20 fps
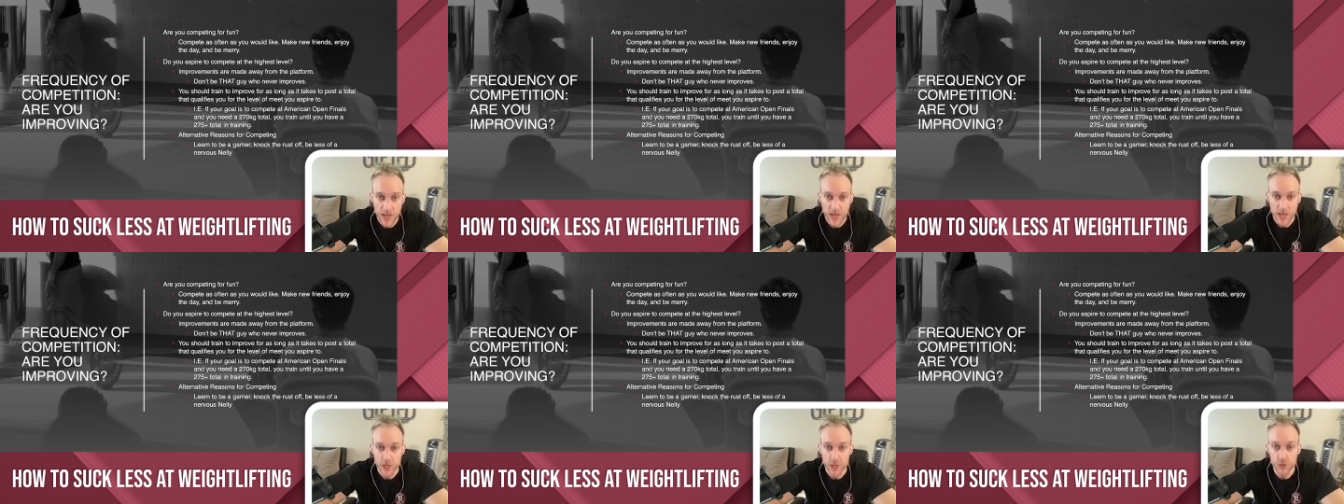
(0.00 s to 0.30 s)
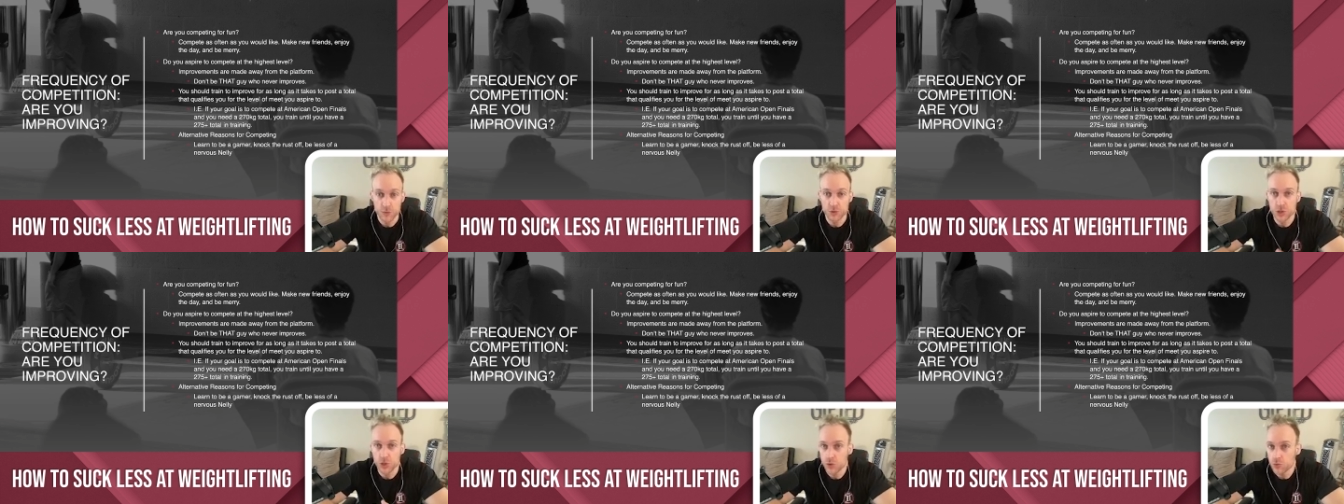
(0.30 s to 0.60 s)

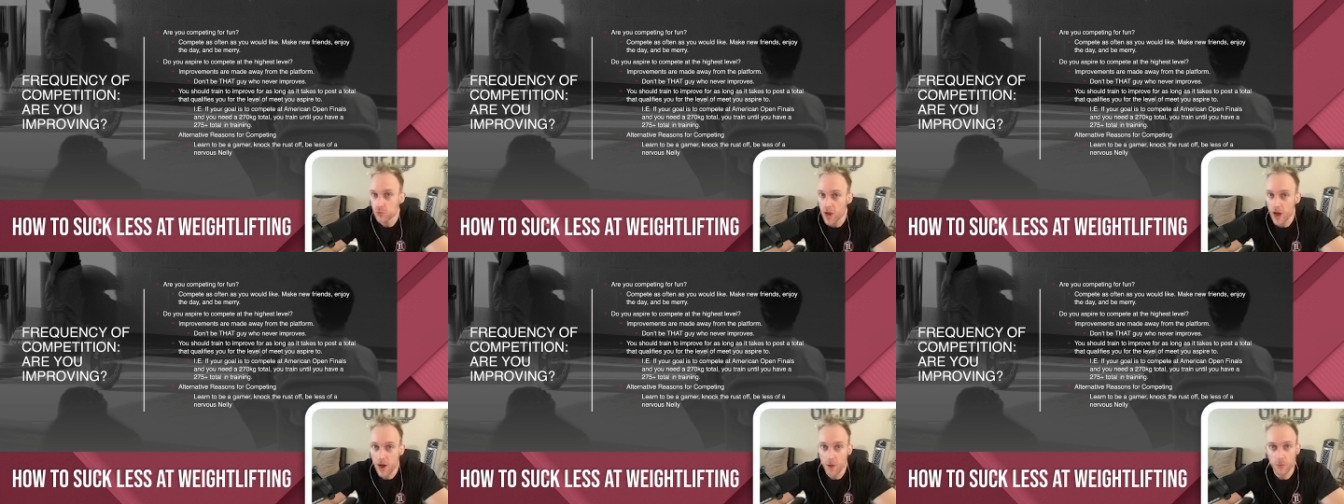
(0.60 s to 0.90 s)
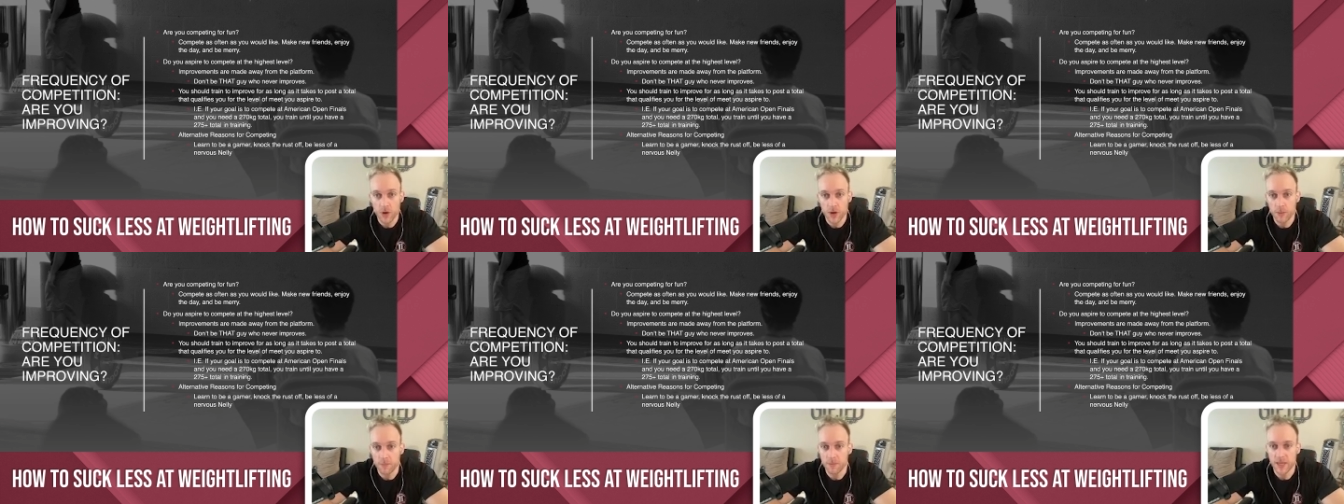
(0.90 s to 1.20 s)
You do not
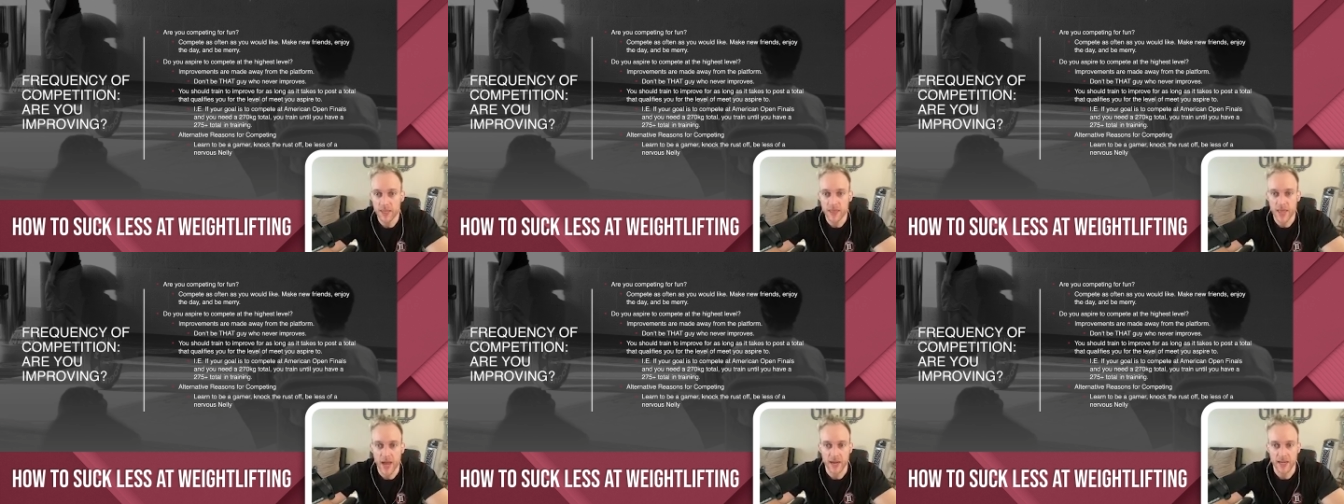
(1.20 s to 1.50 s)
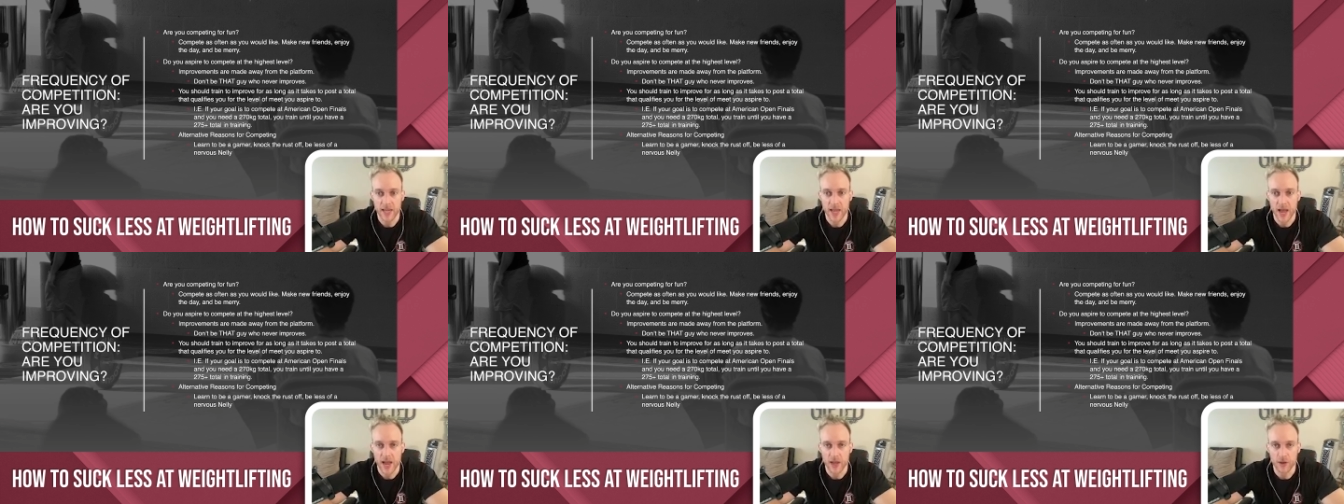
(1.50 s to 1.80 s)
want to be
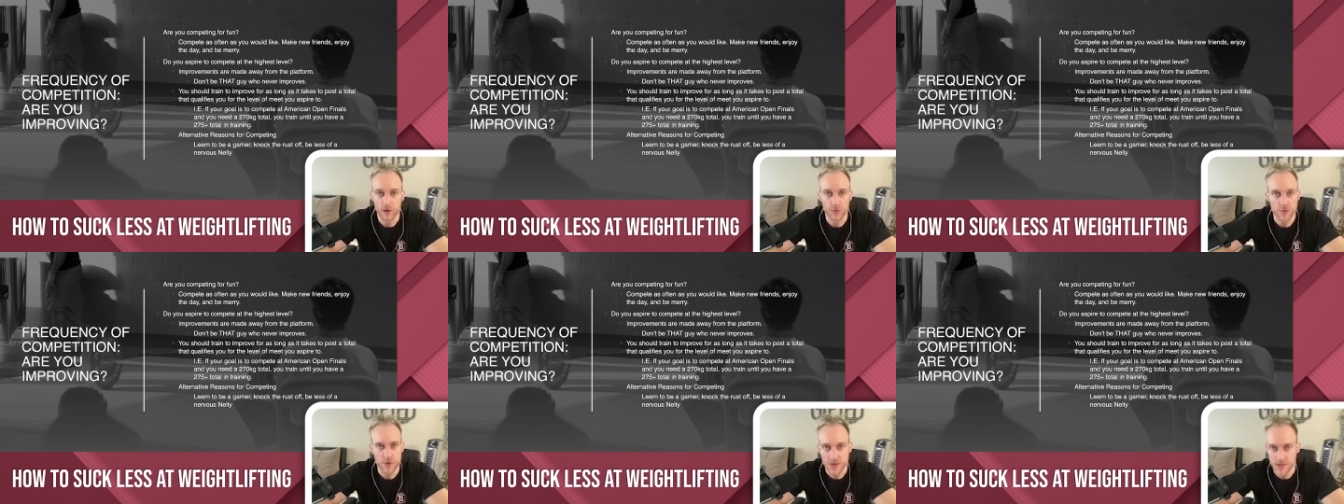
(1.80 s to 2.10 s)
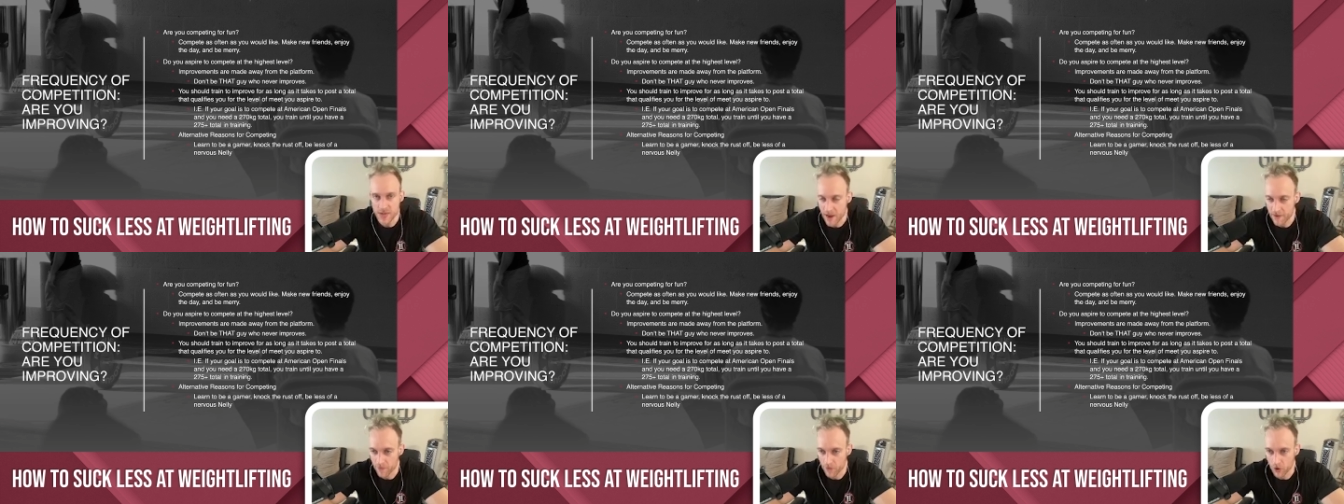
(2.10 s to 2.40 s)
that guy who
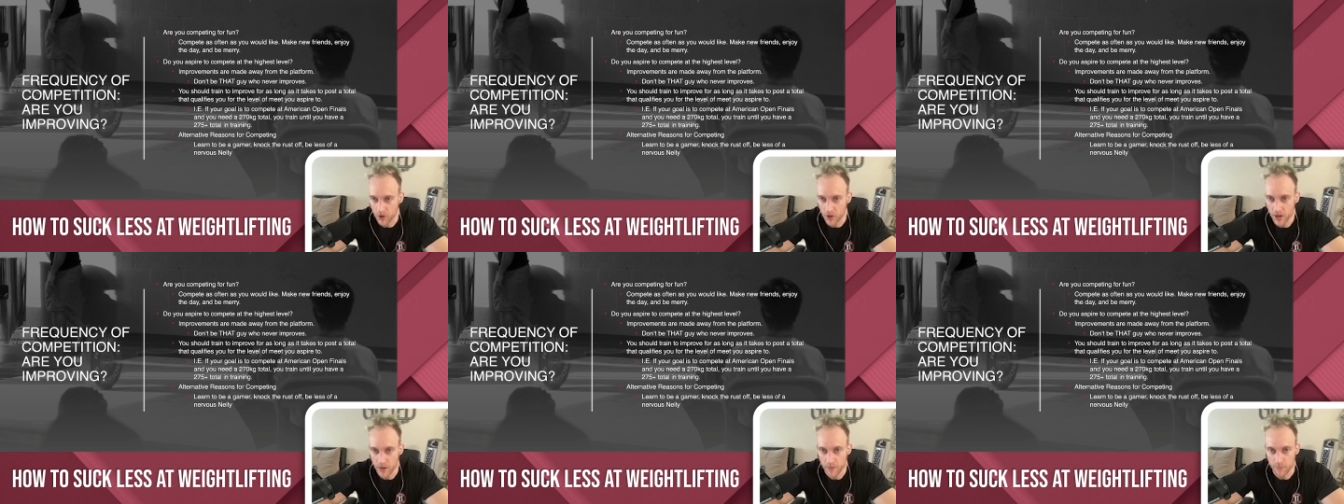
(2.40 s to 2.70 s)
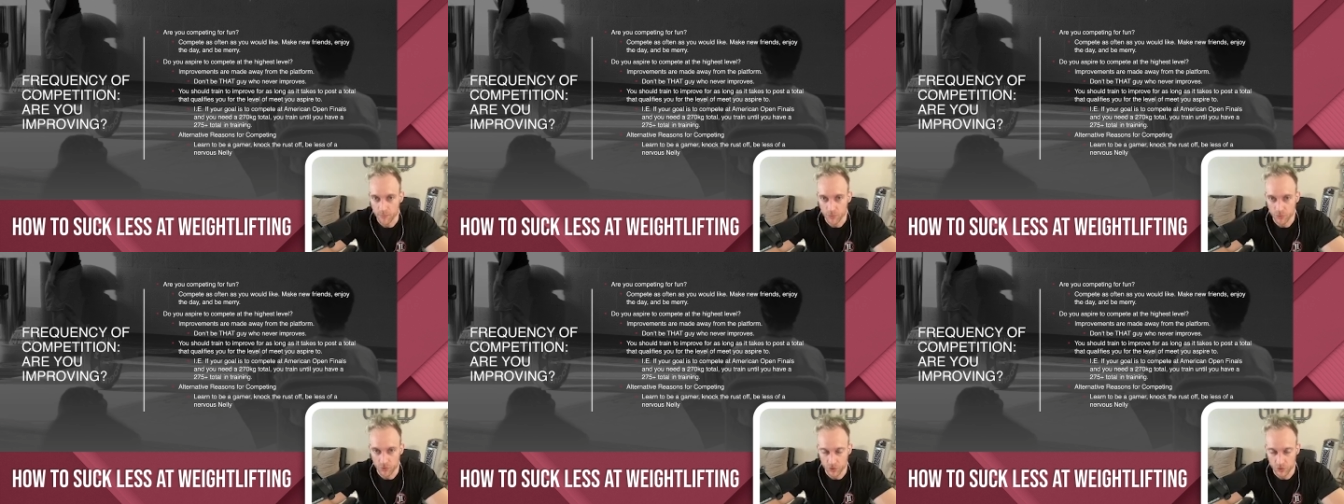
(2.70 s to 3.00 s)
never
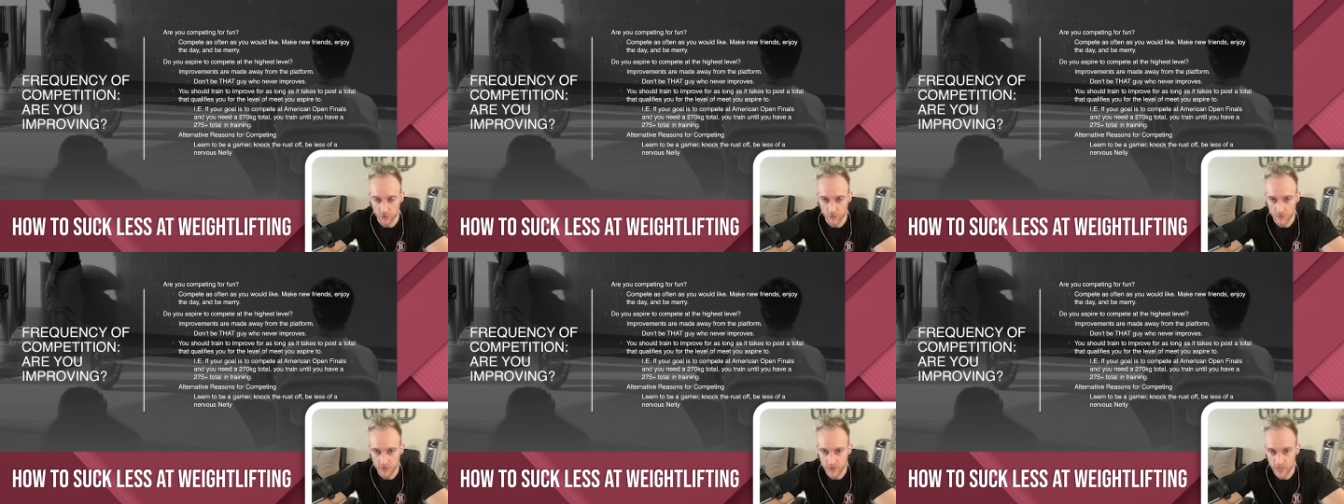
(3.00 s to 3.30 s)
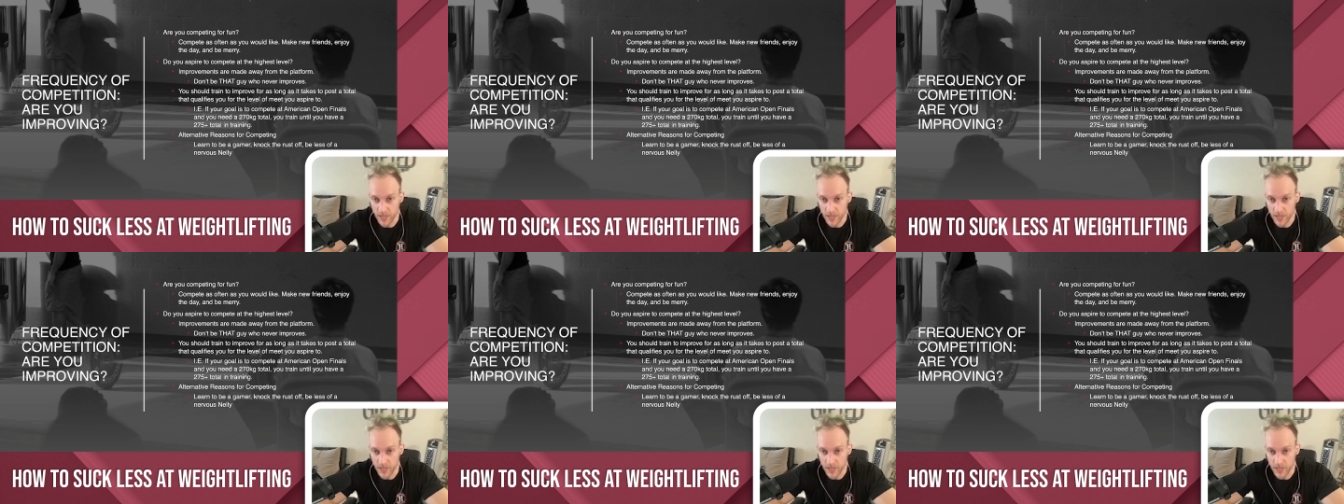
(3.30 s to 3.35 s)
improves,